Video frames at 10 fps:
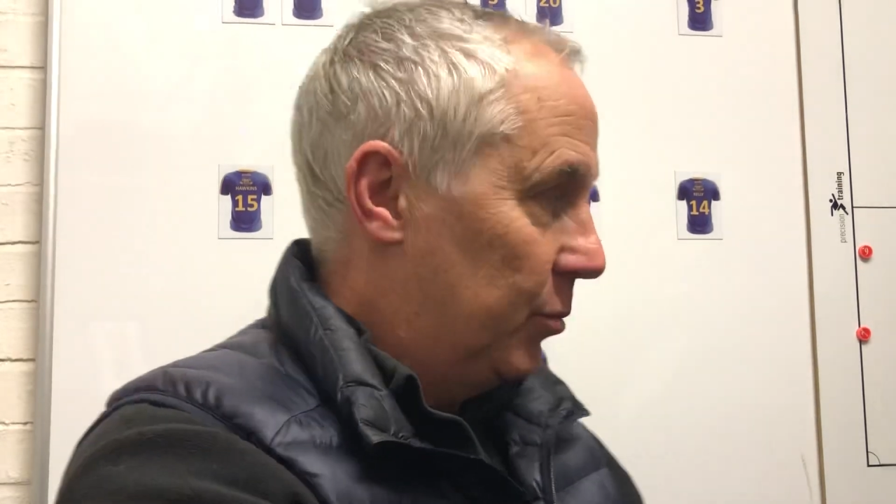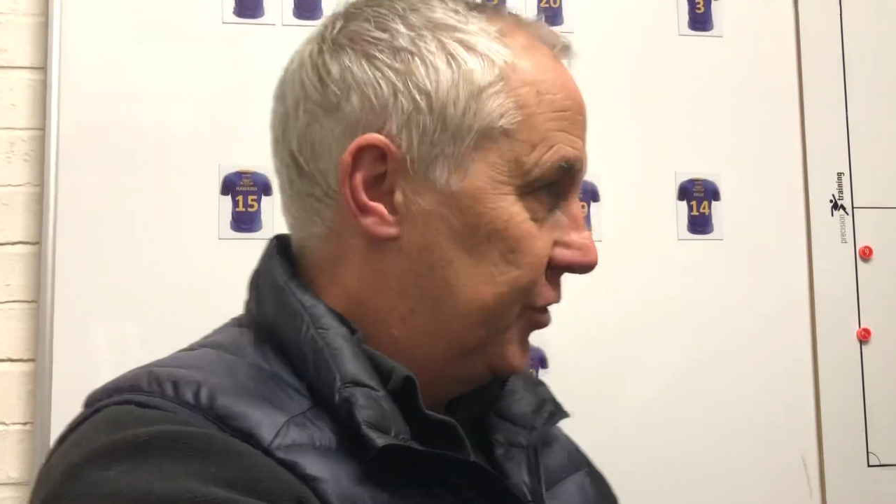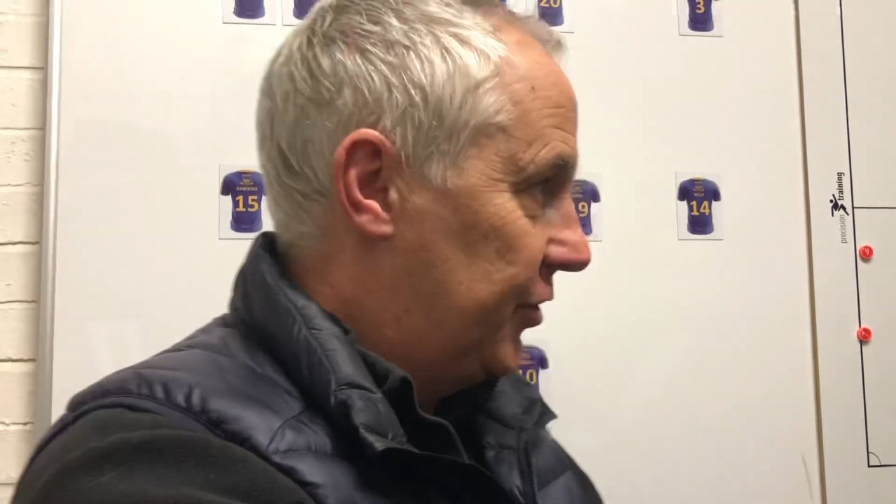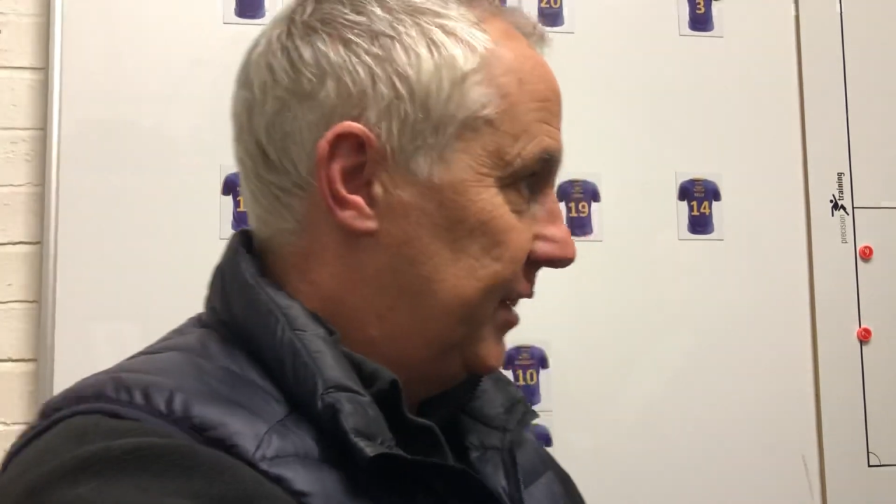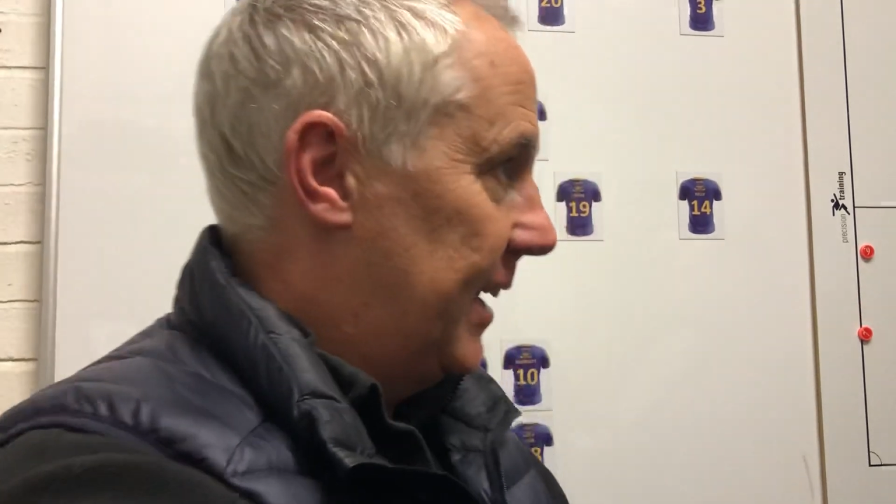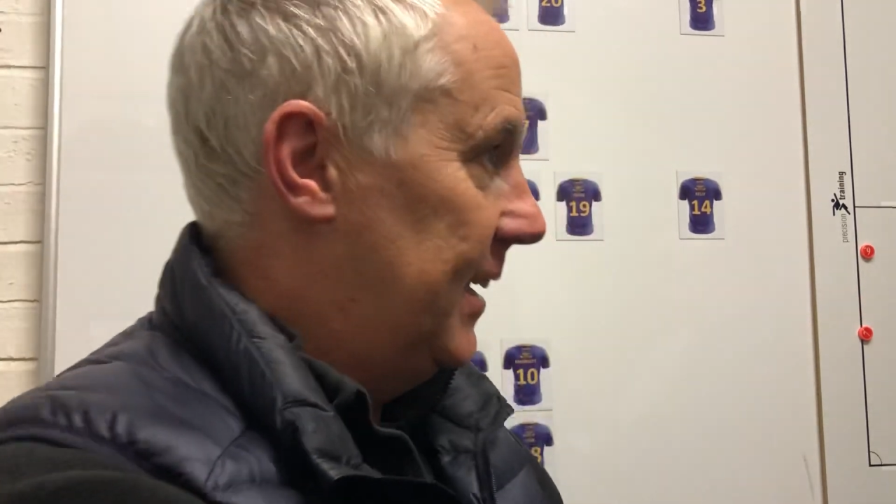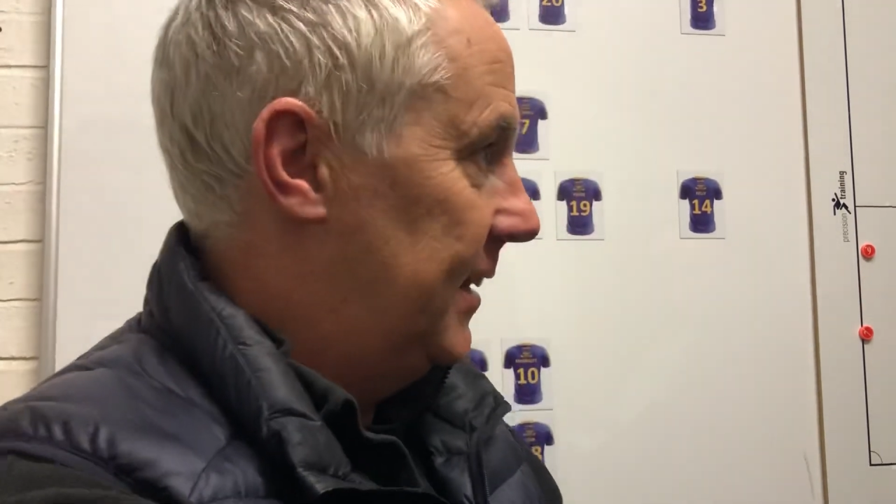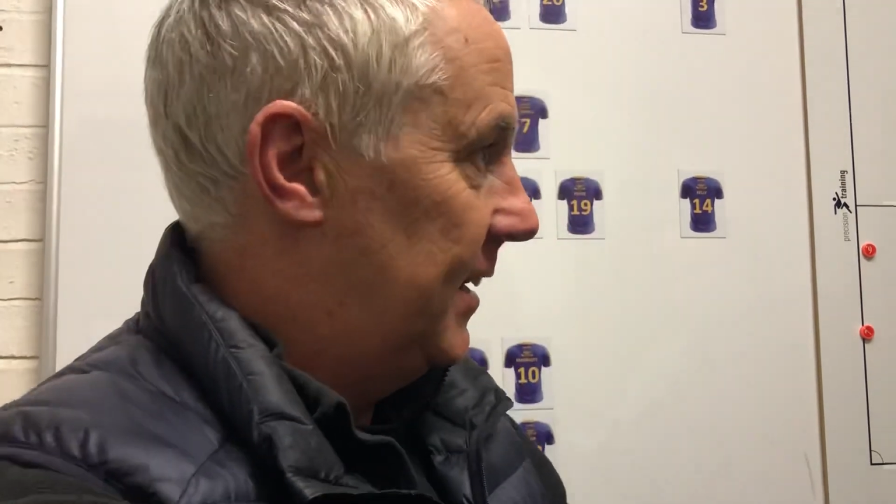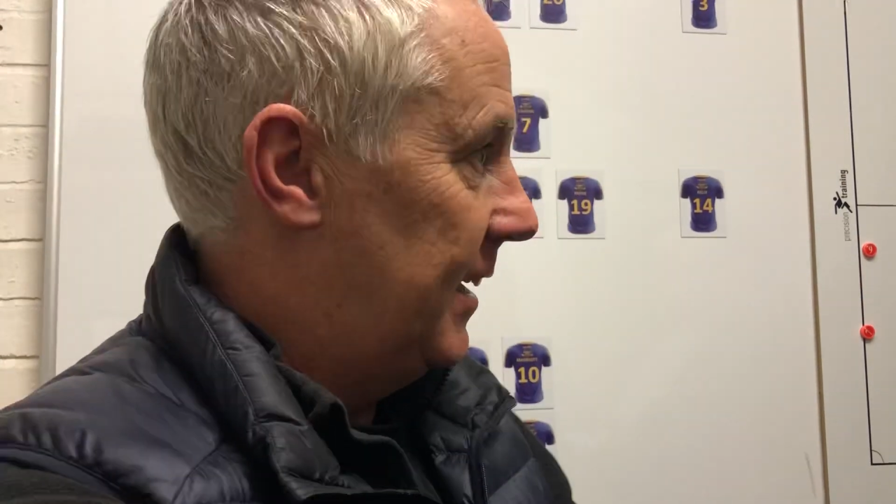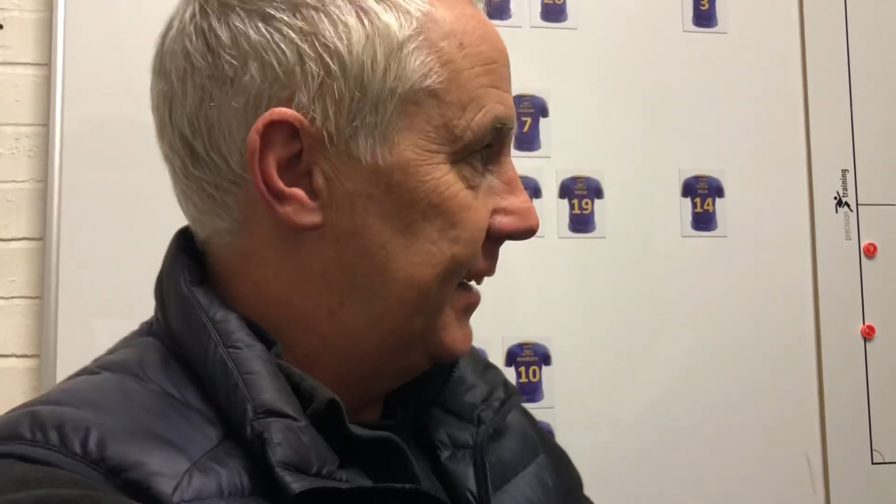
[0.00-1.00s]
We'll sit down
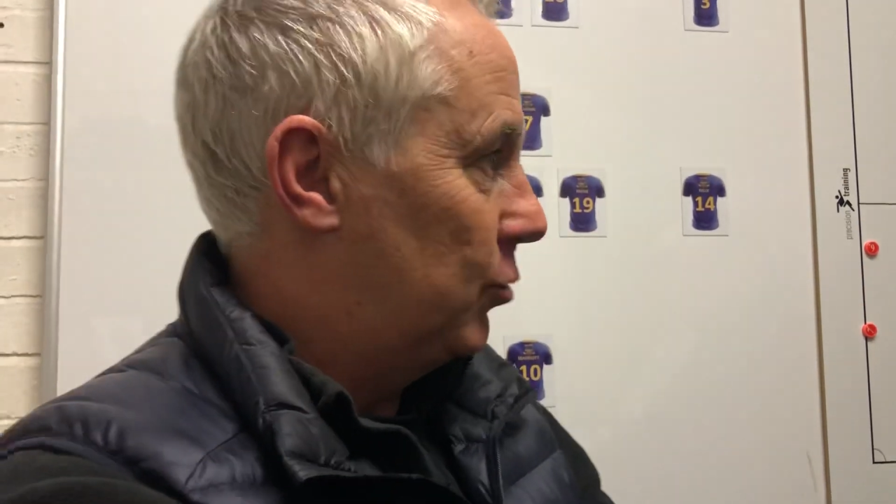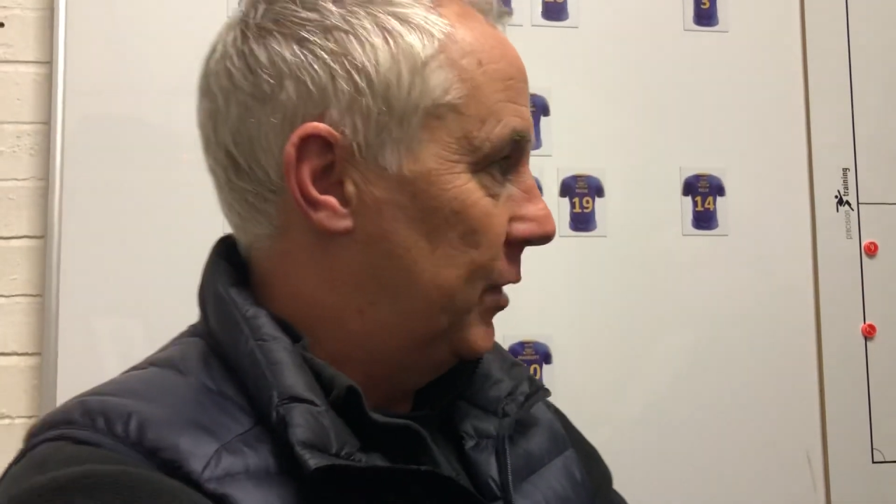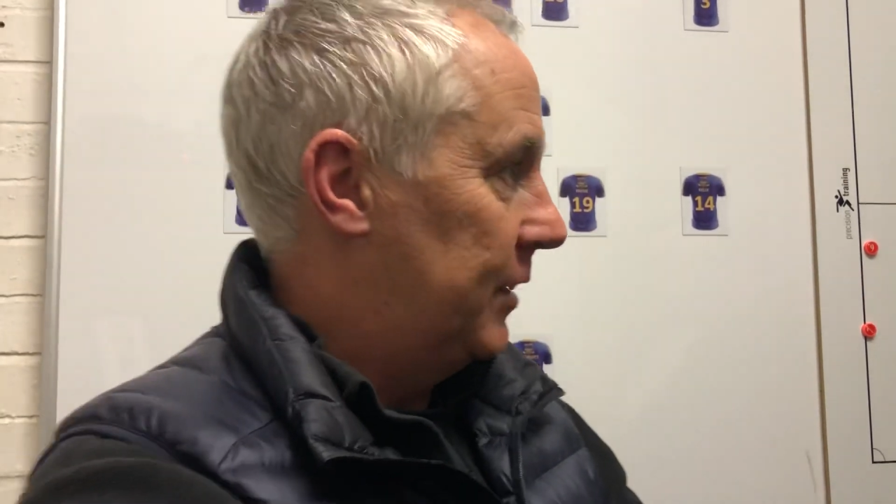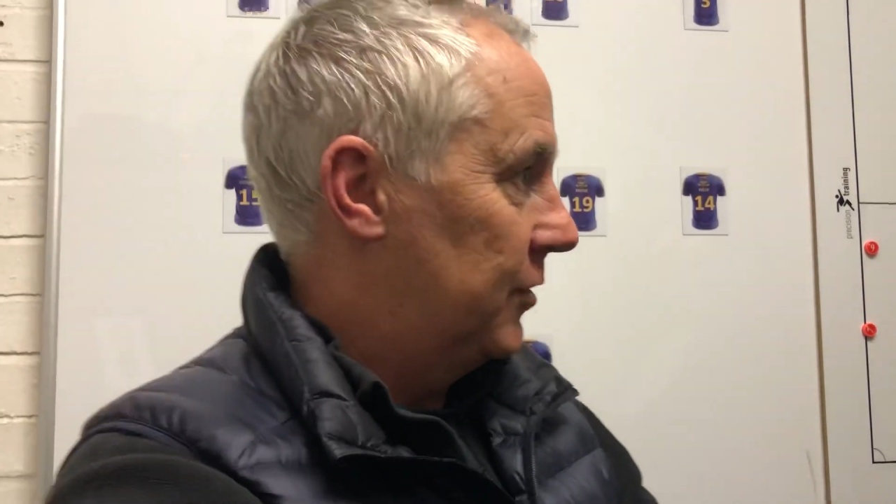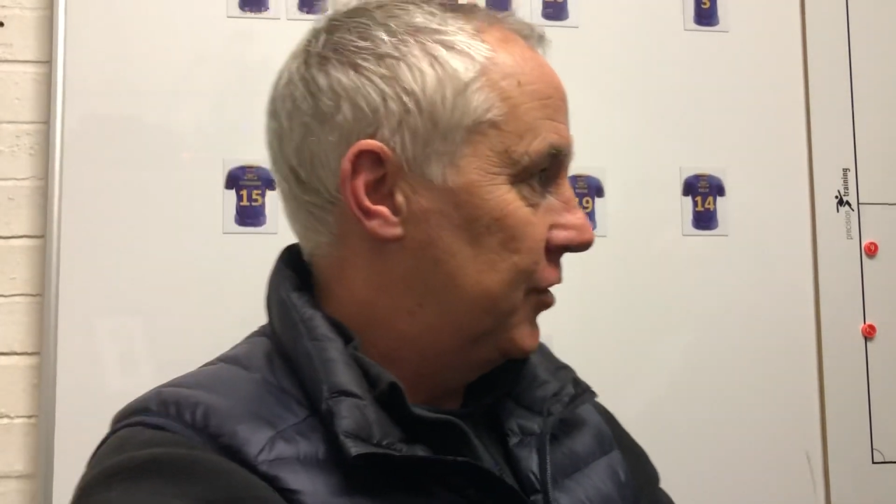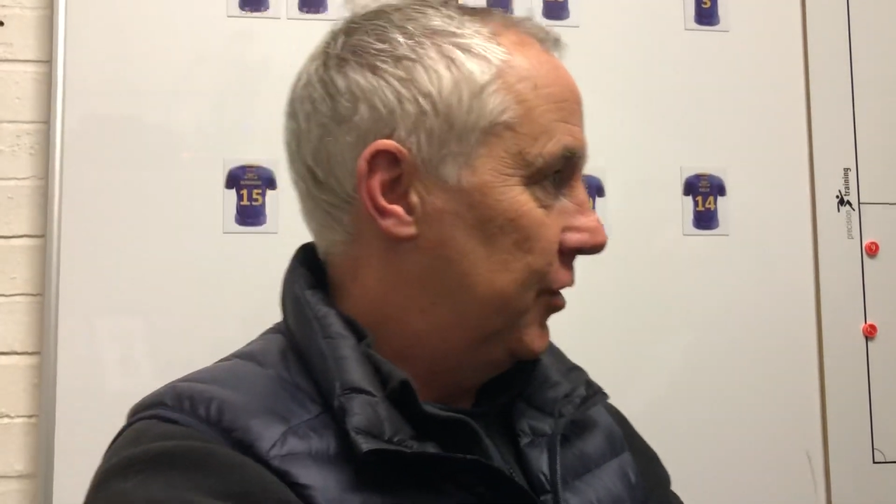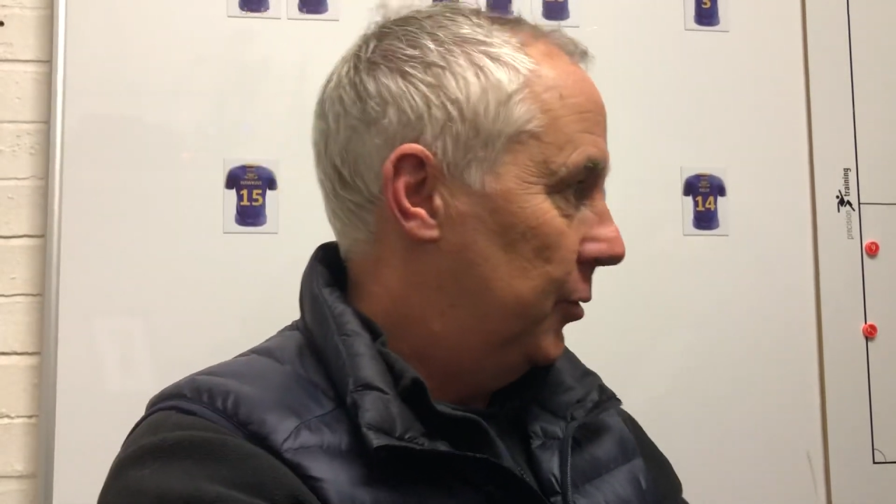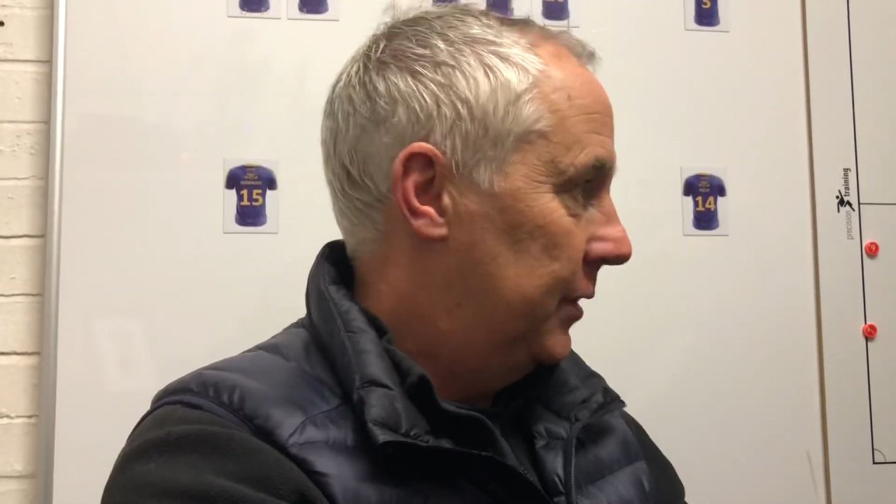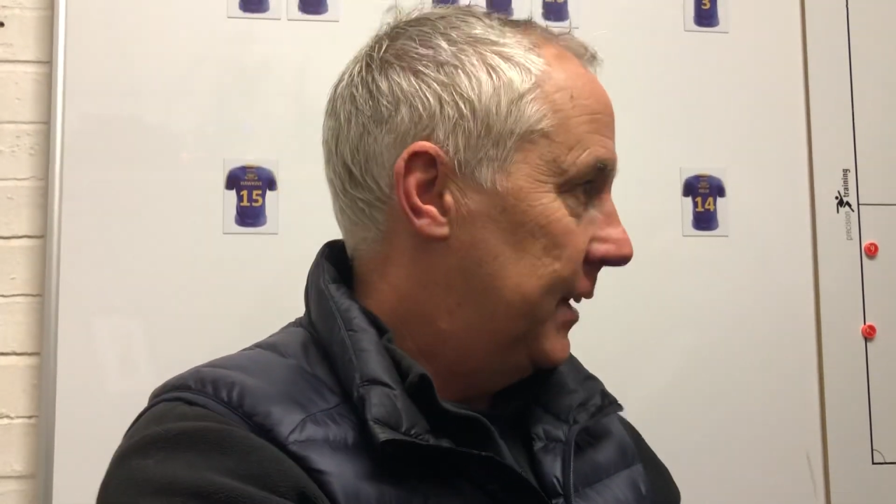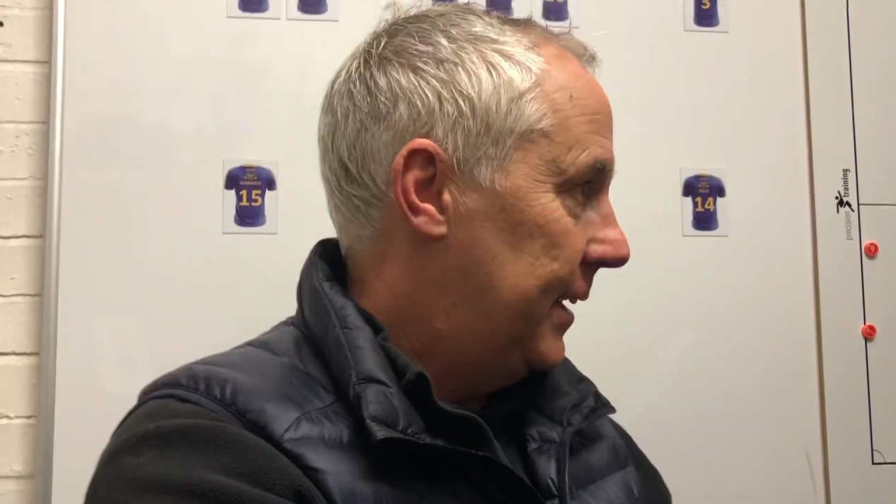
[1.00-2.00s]
in the next week or 2 and